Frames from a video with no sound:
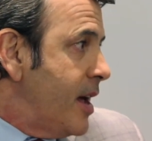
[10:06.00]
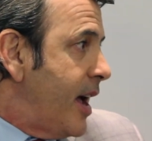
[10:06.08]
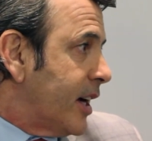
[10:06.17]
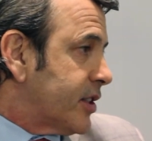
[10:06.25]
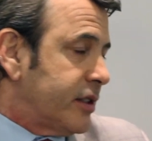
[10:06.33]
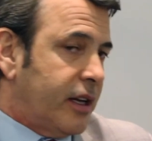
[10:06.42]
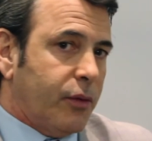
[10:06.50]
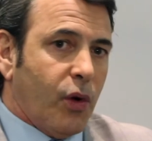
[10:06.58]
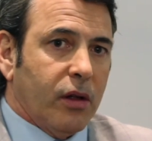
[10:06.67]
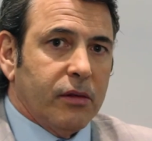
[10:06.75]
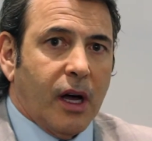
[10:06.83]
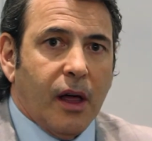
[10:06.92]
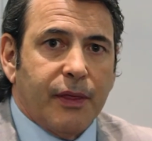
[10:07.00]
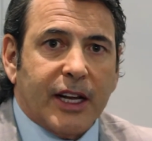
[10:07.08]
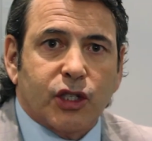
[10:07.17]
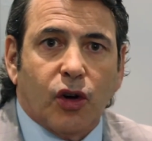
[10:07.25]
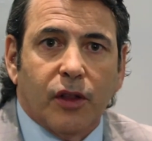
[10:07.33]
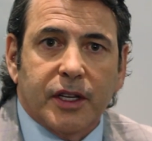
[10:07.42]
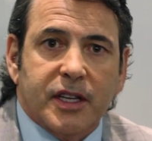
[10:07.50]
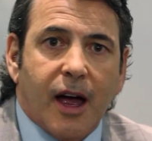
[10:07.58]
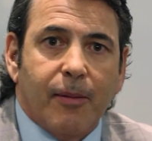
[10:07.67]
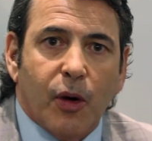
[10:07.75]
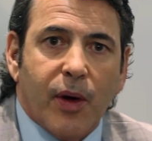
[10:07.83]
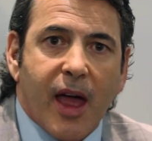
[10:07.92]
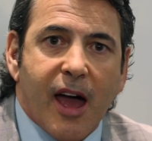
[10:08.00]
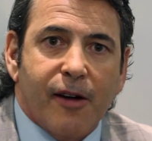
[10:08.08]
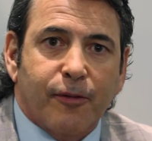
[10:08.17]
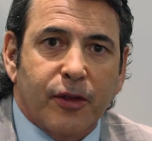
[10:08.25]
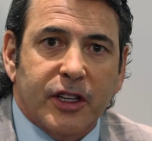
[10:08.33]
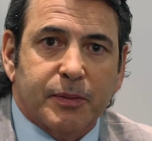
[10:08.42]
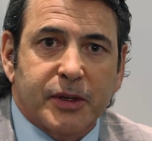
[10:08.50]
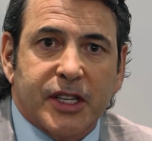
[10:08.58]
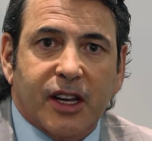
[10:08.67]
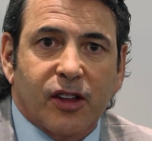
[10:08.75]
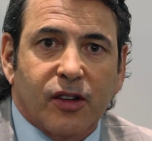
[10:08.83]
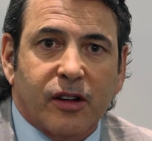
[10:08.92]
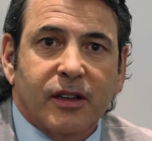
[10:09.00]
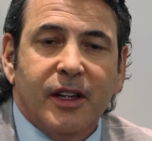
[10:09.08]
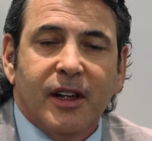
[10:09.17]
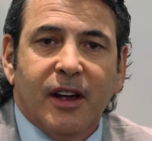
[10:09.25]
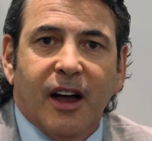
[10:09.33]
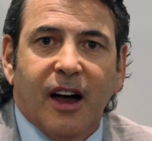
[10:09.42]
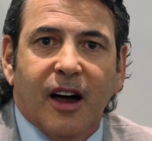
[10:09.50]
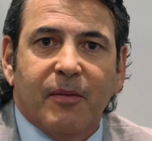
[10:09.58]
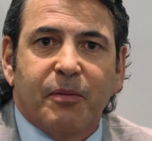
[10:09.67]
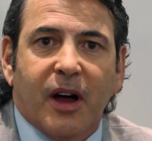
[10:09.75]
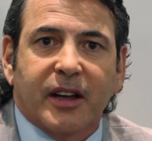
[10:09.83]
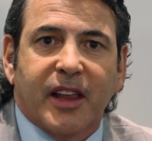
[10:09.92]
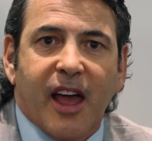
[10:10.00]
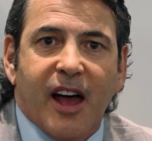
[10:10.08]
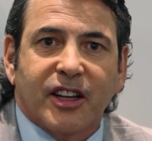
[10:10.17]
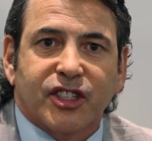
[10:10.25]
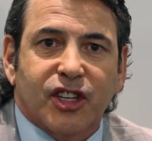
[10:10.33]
Excellent, well, um, that's all the time that we have for this particular uh, podcast.